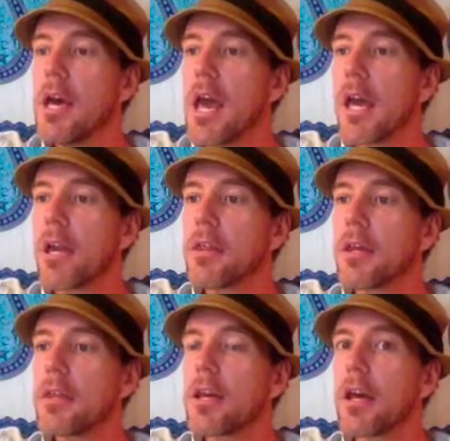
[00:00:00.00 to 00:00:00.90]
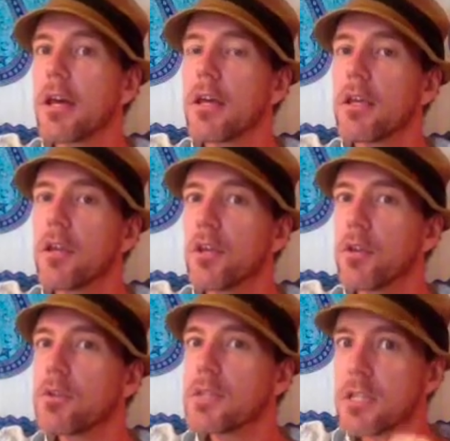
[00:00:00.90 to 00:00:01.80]
And I think that
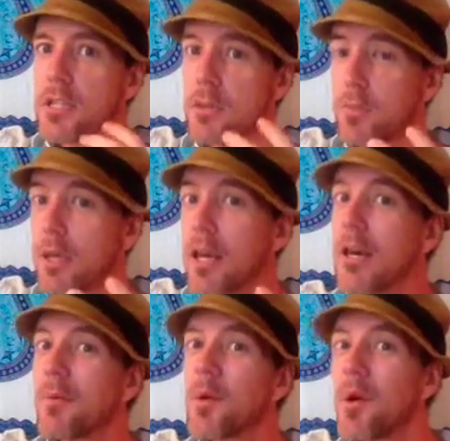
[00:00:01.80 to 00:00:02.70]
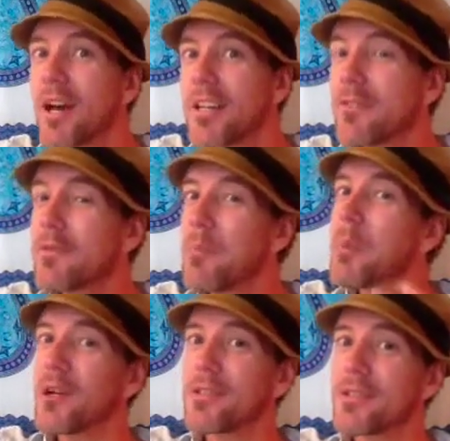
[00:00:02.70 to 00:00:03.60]
you essentially become quite a different
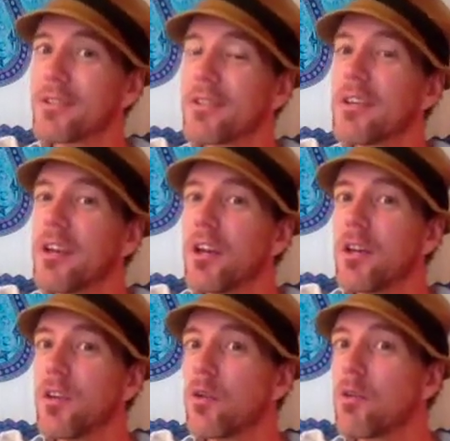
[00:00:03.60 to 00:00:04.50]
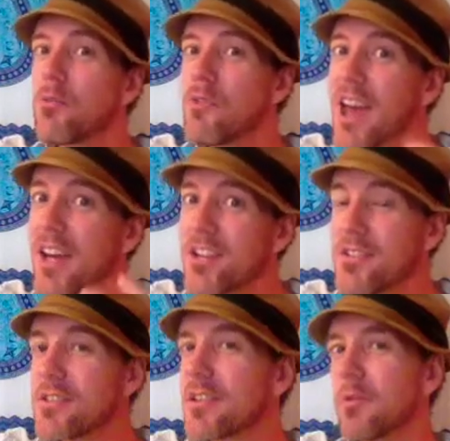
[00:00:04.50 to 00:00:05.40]
person. Your
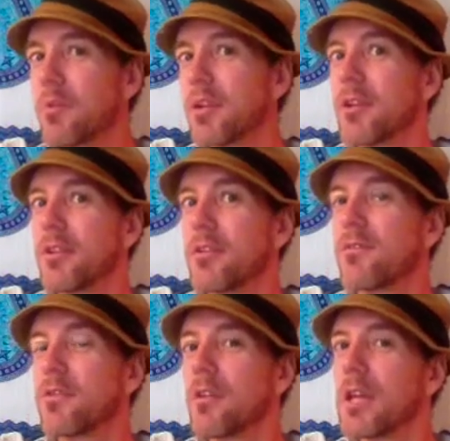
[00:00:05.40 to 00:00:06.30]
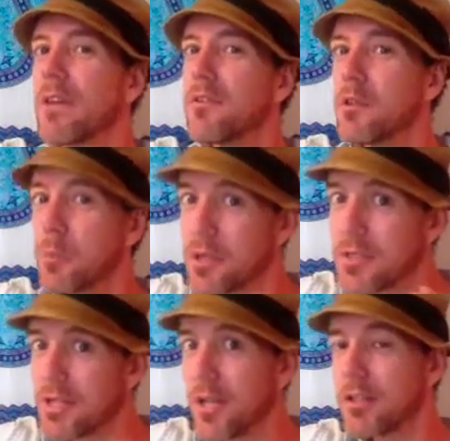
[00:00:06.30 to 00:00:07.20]
reactions are completely different. Even your
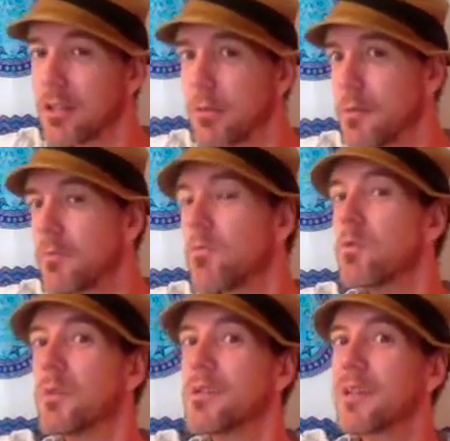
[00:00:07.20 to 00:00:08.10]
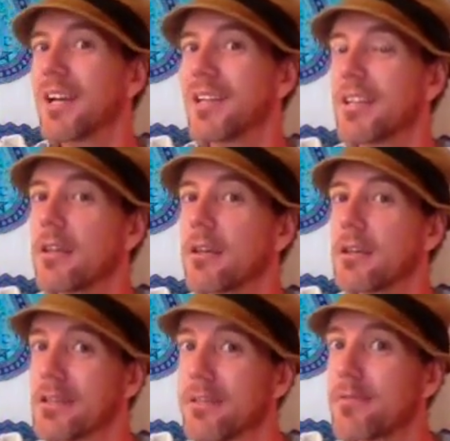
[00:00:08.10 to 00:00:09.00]
personality will be slightly
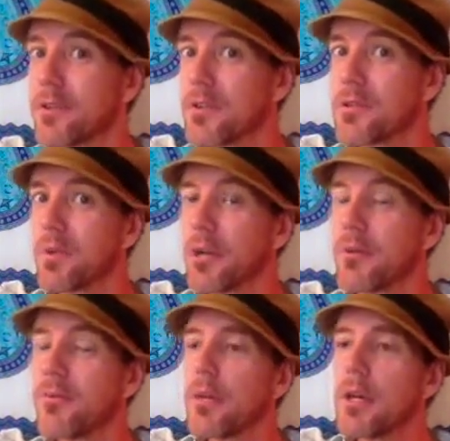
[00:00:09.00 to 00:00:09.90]
different as well.